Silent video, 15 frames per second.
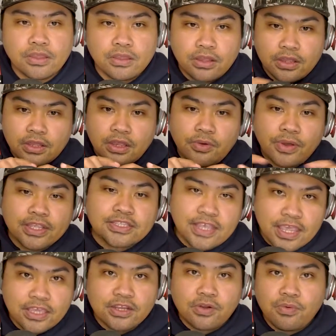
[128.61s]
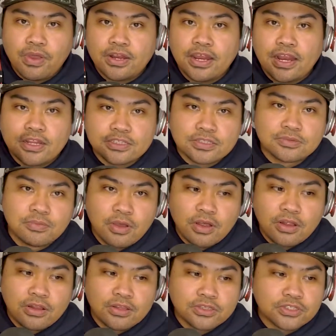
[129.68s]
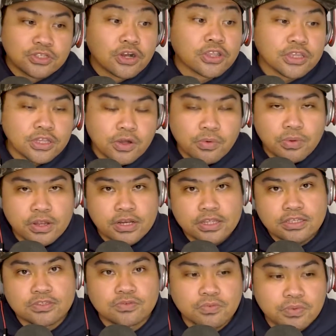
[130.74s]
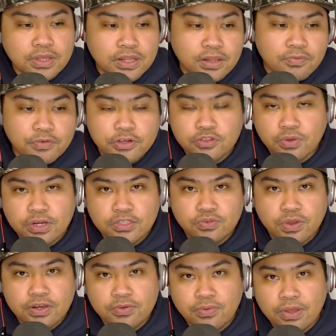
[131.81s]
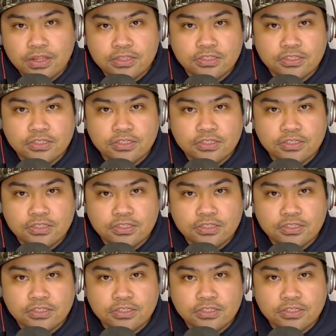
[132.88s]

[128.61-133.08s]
a rectangular one and a small circular one as well for 2021.